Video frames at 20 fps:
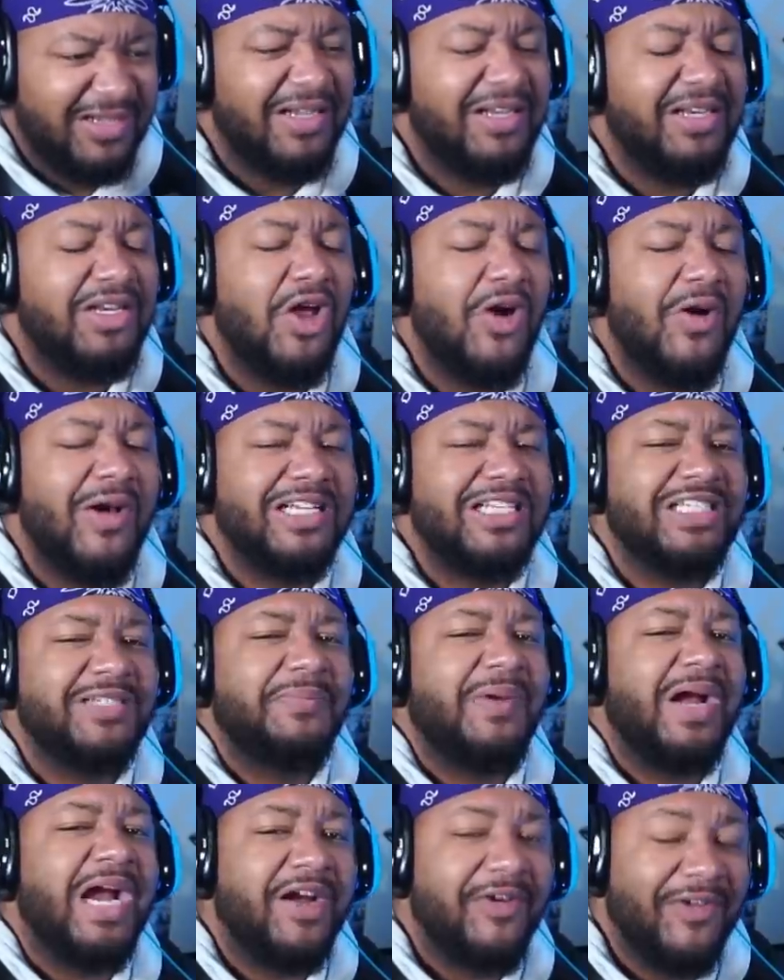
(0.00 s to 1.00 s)
no
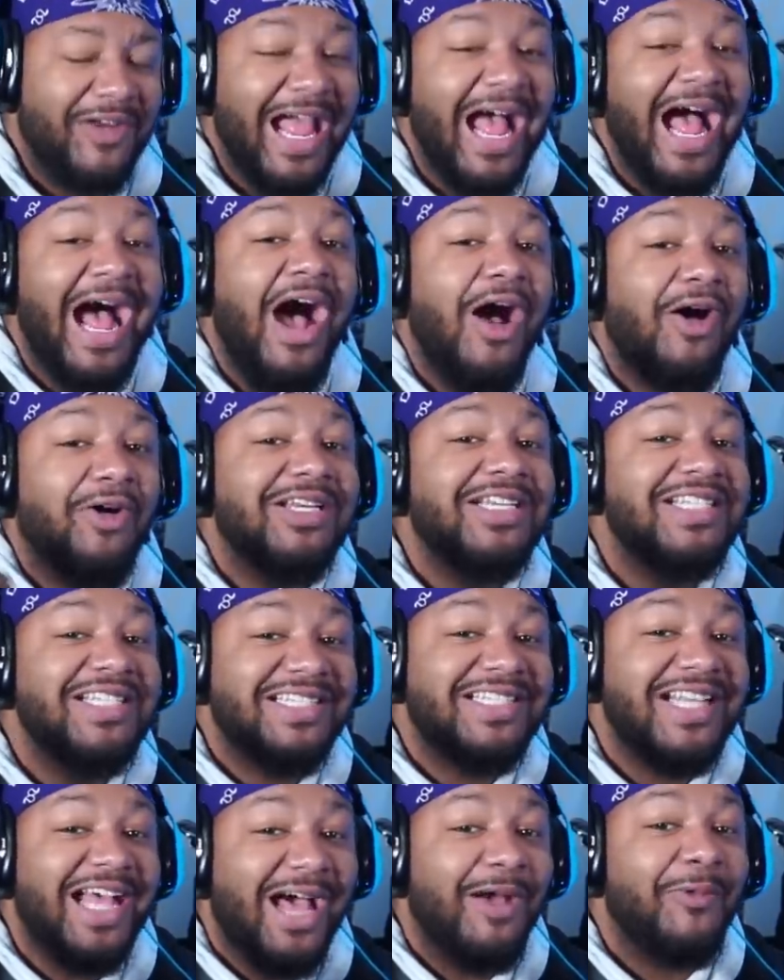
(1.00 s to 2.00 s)
expiring. I'll
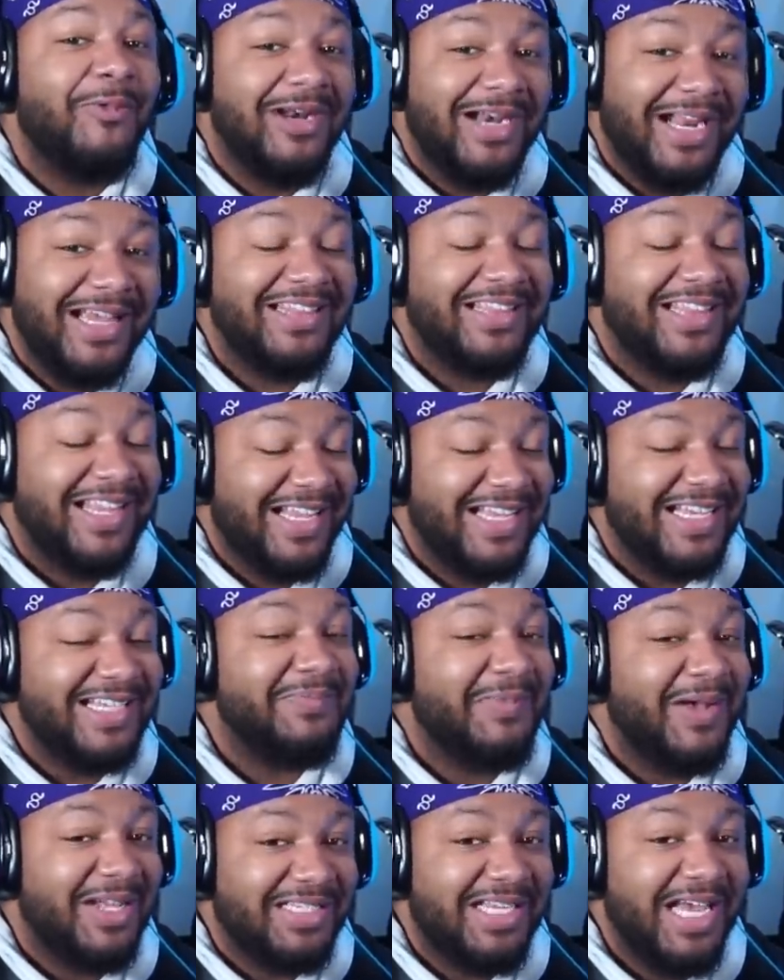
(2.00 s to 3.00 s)
decide when I think it's
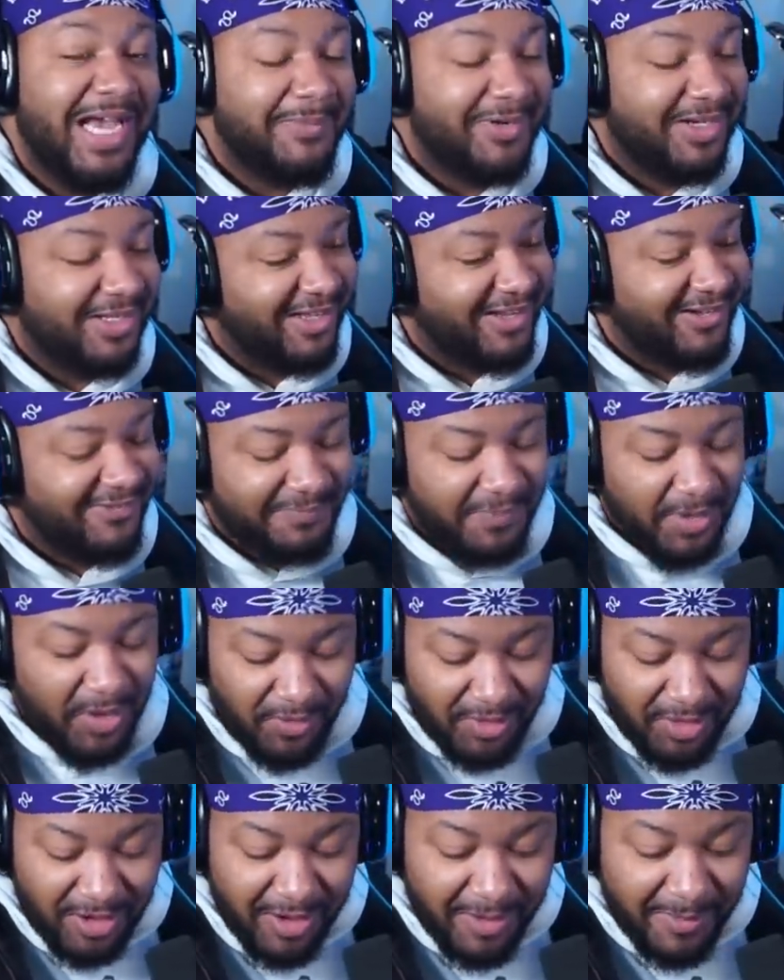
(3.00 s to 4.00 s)
my time to leave, bro.
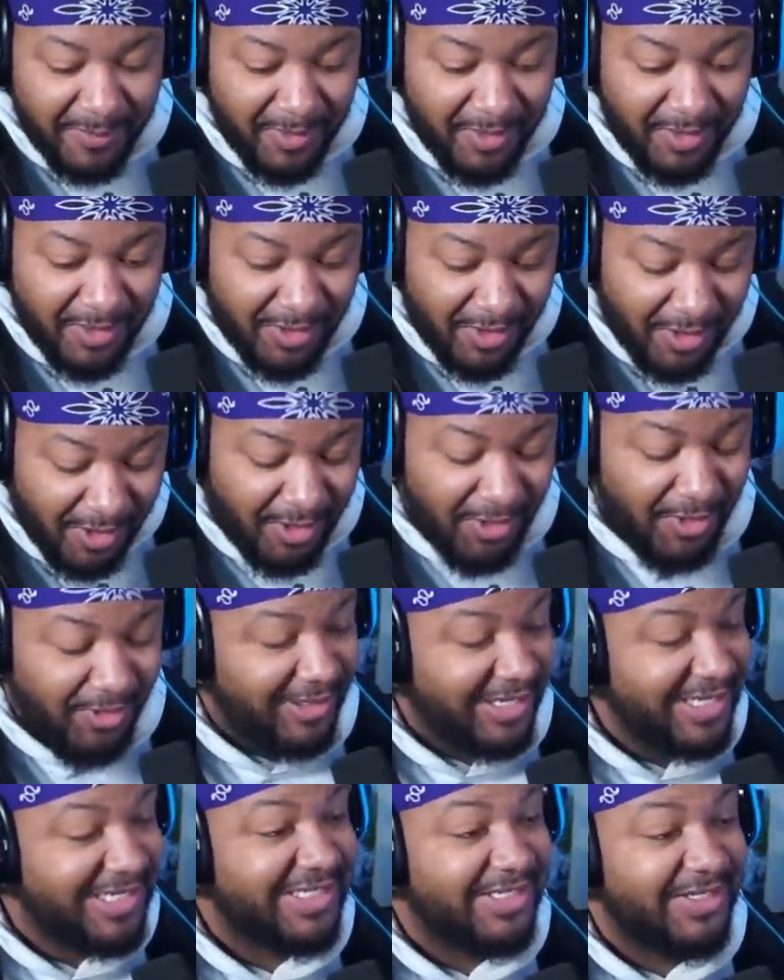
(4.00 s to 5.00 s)
Come on,
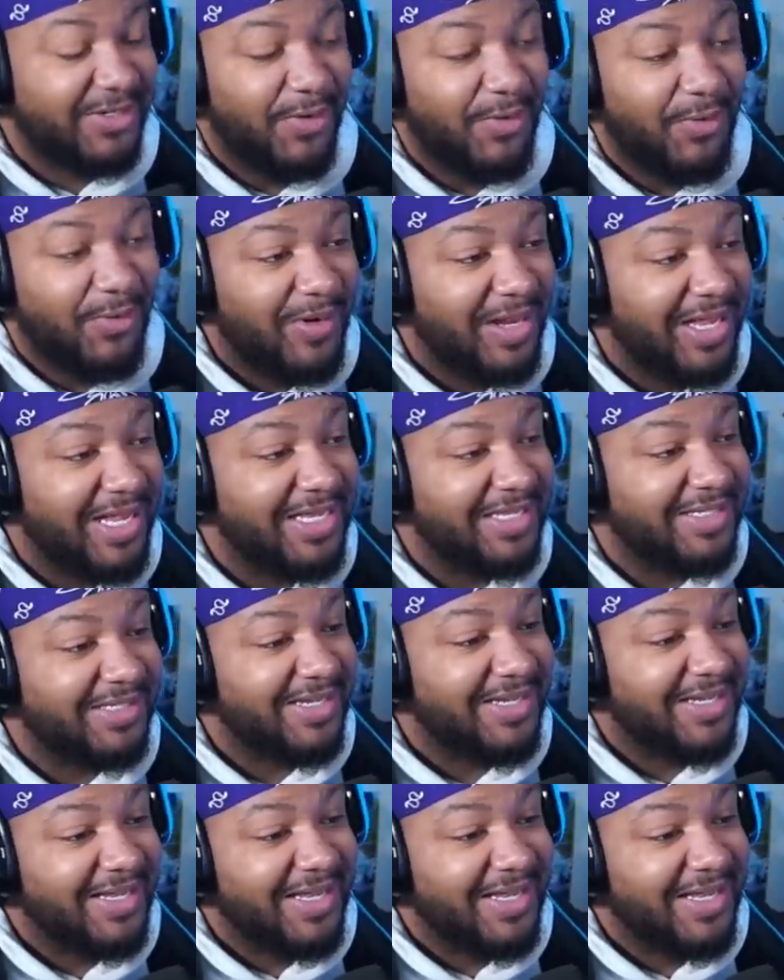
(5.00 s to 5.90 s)
this dude is.